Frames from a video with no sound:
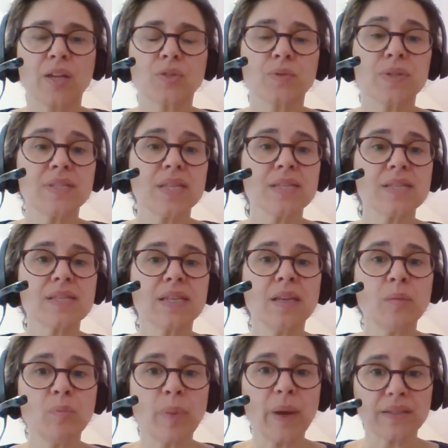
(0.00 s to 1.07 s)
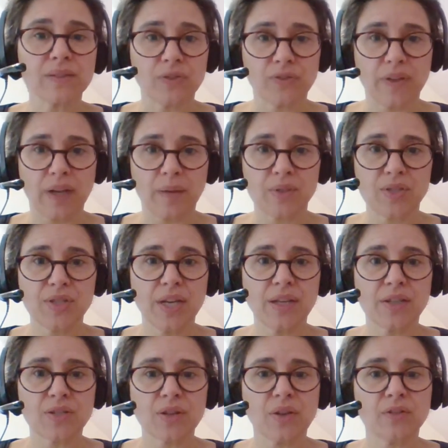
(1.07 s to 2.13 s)
To assess the impact of climate
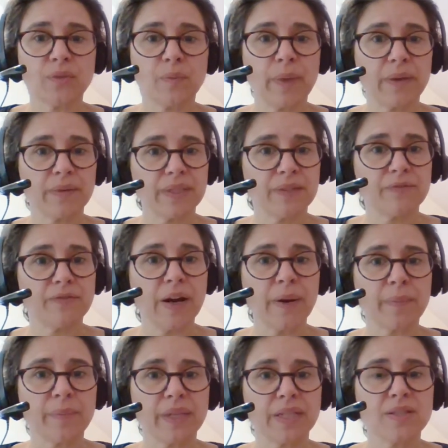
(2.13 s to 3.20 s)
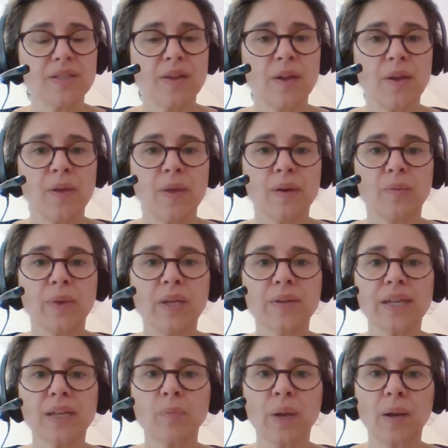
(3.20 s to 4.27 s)
change on the marine environment, we
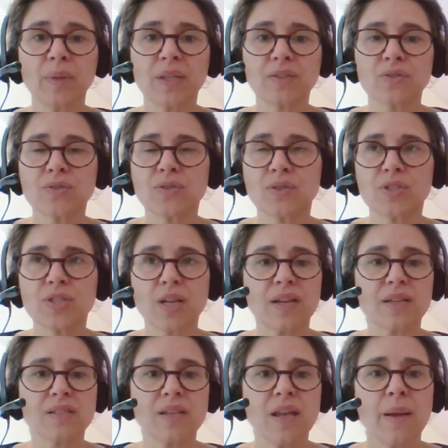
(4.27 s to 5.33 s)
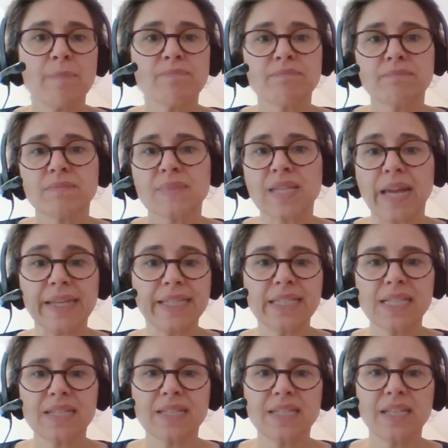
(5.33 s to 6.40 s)
look at parameters such as
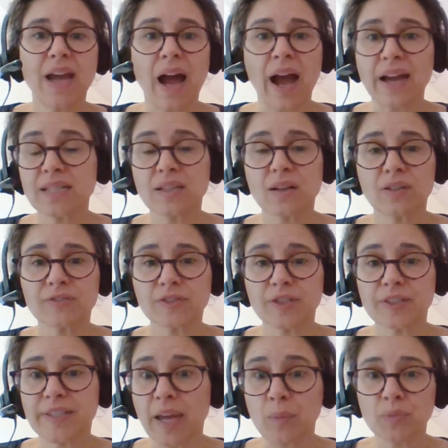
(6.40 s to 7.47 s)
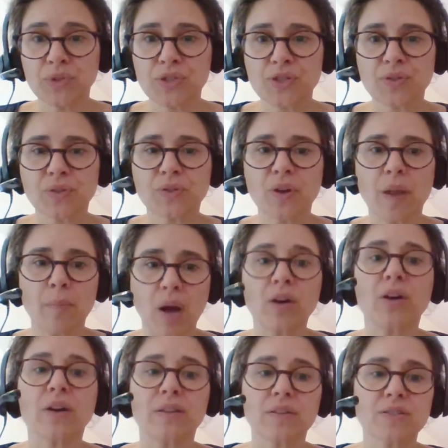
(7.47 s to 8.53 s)
salinity, ice cover, temperature,
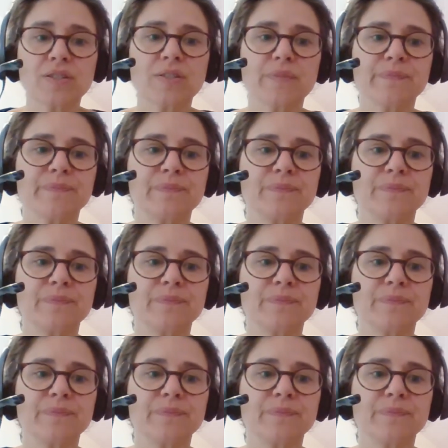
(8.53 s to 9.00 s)
among others.